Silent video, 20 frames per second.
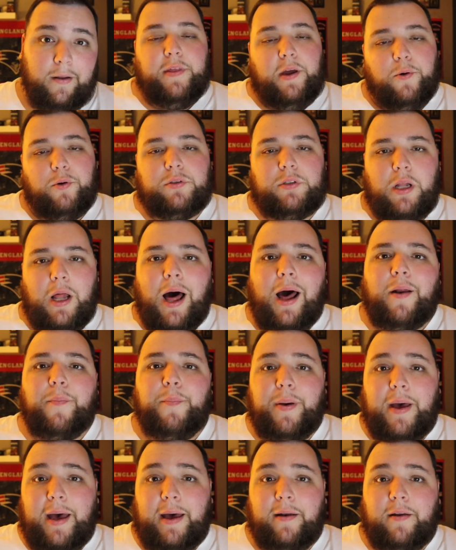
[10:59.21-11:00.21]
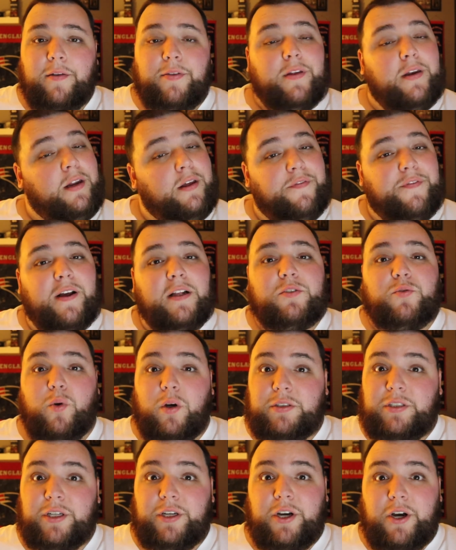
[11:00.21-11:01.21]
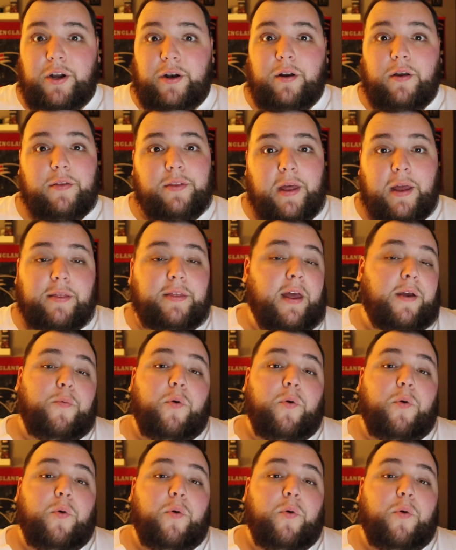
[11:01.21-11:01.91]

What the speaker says: There was a lot of bad. The defense wasn't good. They